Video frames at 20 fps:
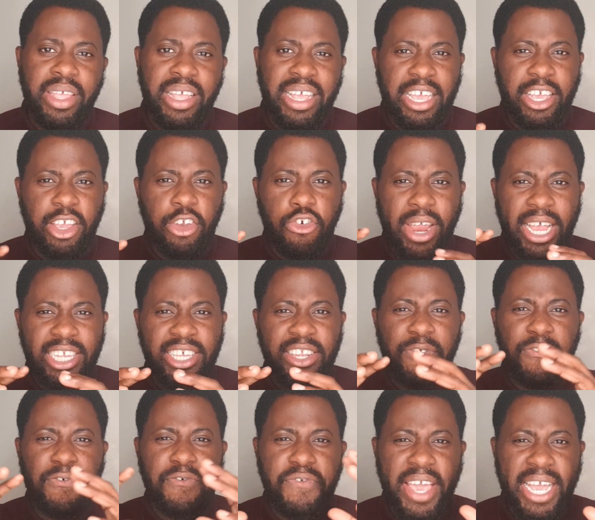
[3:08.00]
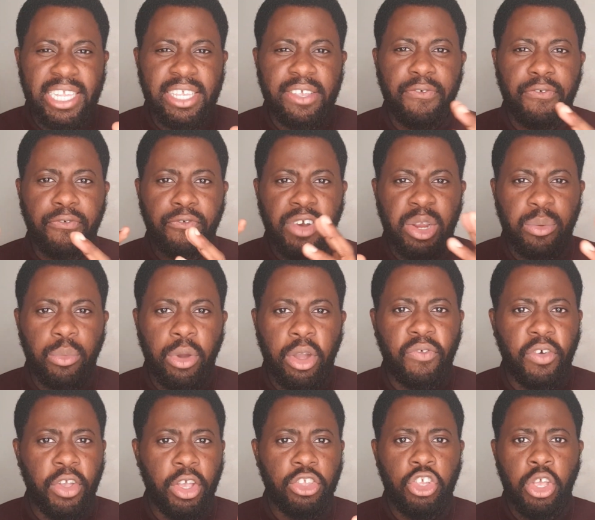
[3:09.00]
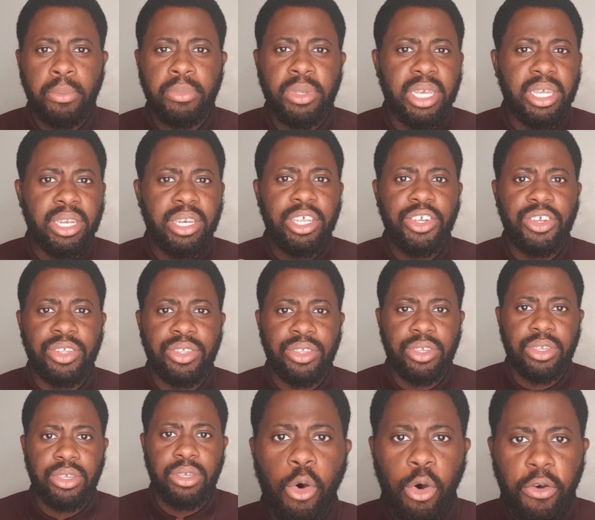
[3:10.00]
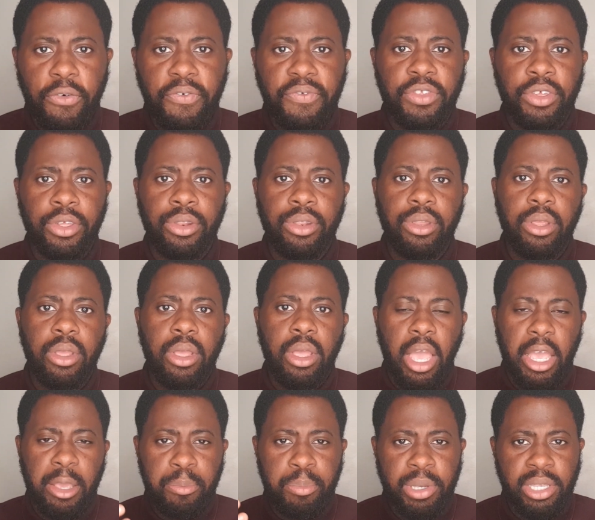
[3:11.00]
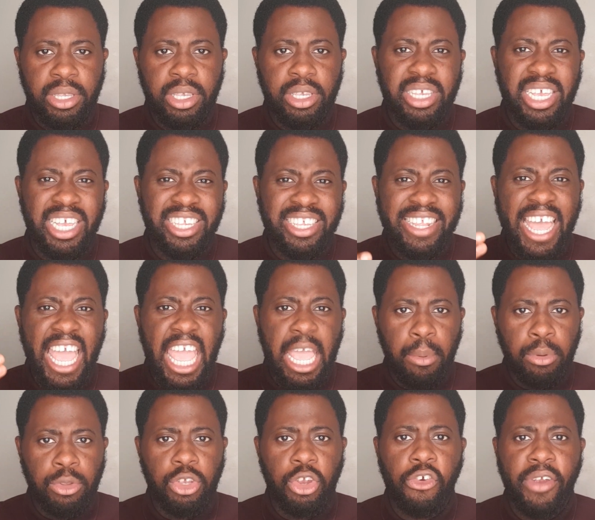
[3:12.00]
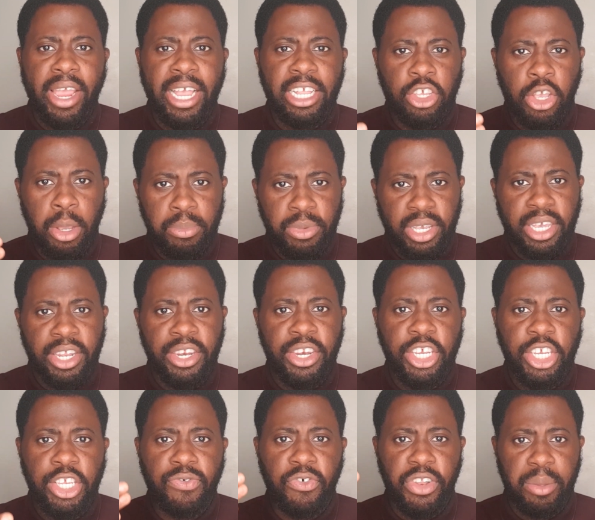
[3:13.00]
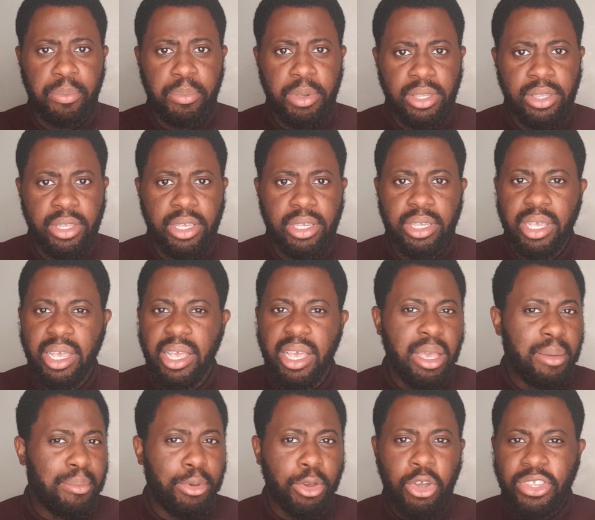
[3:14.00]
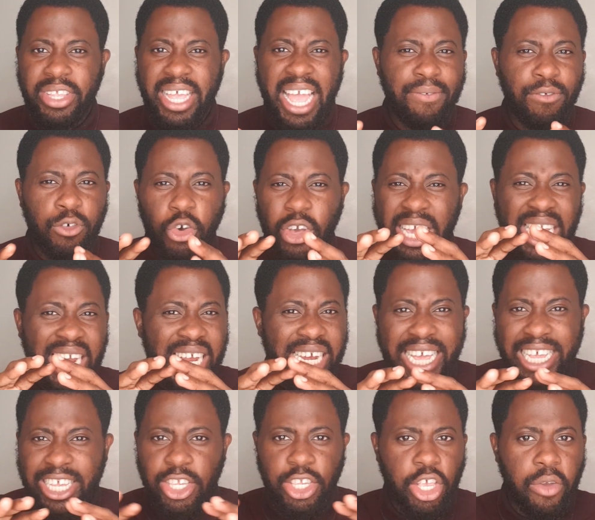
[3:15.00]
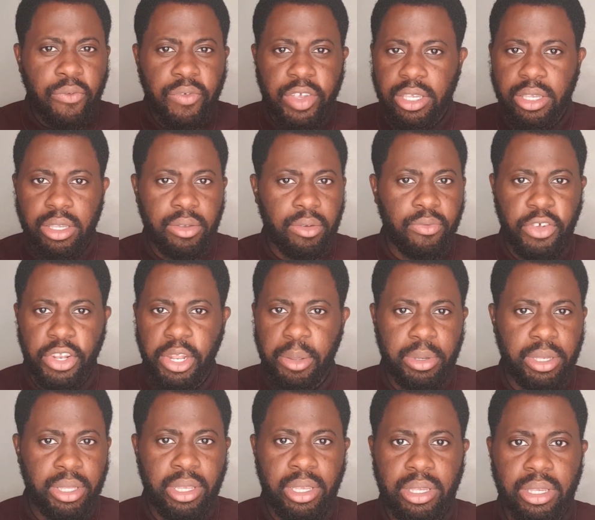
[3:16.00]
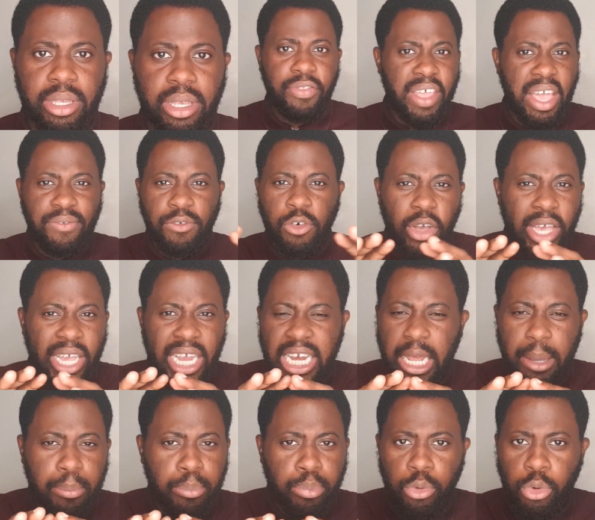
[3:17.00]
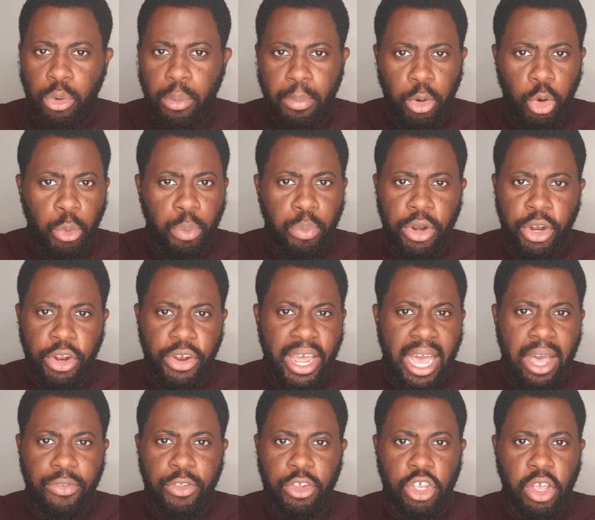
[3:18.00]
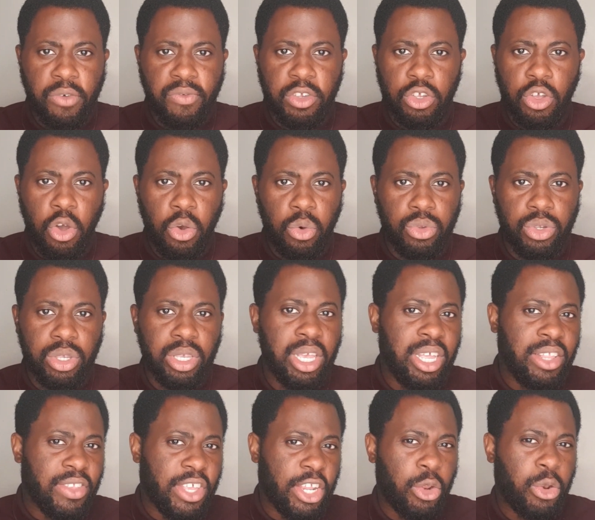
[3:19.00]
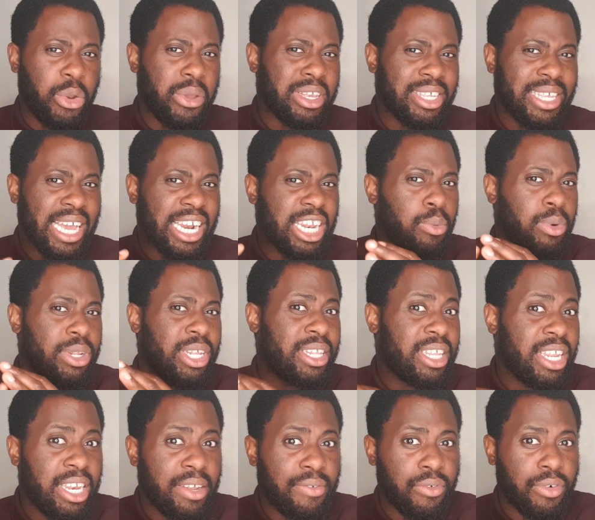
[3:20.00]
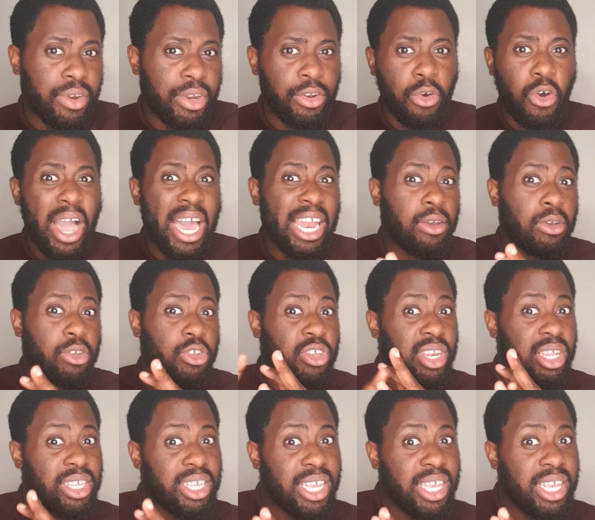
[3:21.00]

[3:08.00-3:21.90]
it creates an effective framework for your terms and conditions. Often, a business isn't able to create terms and conditions for their business because they haven't got a clear service for their business. They haven't got a clear blueprint on how the service goes. They don't know exactly what they're delivering or how long it's going to